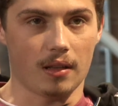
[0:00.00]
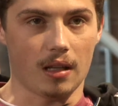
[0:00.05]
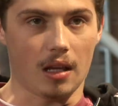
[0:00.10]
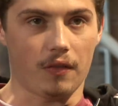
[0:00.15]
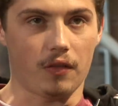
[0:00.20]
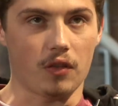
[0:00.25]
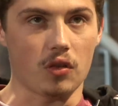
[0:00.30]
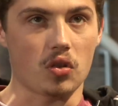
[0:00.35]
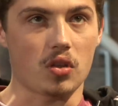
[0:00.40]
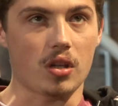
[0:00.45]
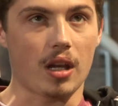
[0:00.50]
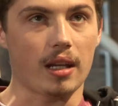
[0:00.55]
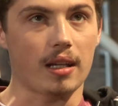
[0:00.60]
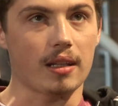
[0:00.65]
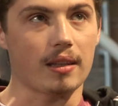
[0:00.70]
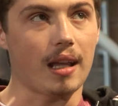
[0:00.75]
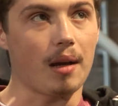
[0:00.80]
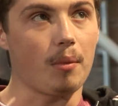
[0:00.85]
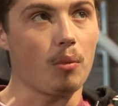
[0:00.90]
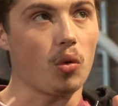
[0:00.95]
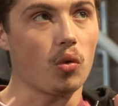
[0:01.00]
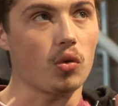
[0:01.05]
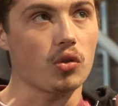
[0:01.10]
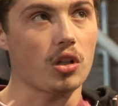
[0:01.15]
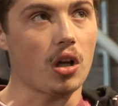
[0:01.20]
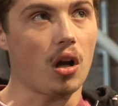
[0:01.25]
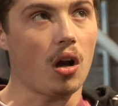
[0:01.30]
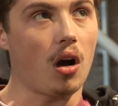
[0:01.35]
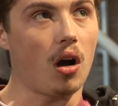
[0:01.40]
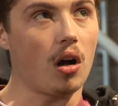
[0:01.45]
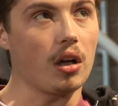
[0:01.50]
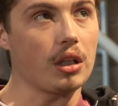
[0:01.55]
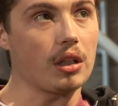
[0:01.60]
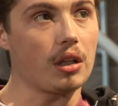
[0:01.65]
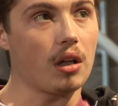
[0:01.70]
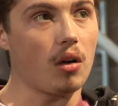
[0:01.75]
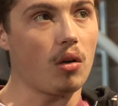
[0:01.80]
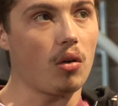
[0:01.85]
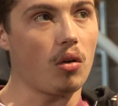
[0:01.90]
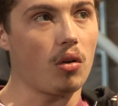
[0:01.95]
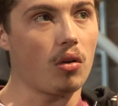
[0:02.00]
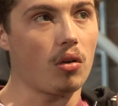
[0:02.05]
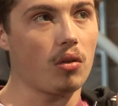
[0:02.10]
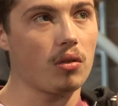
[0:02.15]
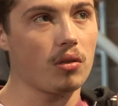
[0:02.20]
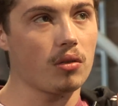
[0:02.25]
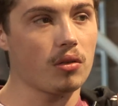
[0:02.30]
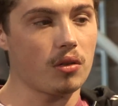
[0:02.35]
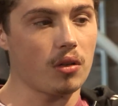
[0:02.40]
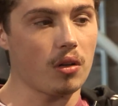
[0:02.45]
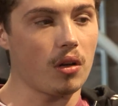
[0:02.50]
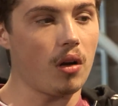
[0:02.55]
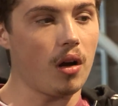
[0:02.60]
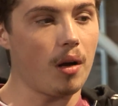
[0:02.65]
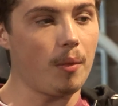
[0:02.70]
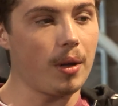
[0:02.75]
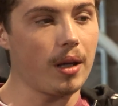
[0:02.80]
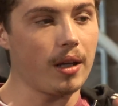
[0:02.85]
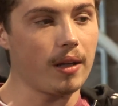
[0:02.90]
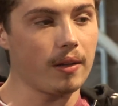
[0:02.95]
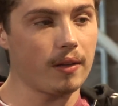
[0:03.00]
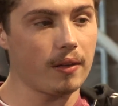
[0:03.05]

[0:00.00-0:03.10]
if you'd taken that more to heart, you know, or... Do you know what I mean?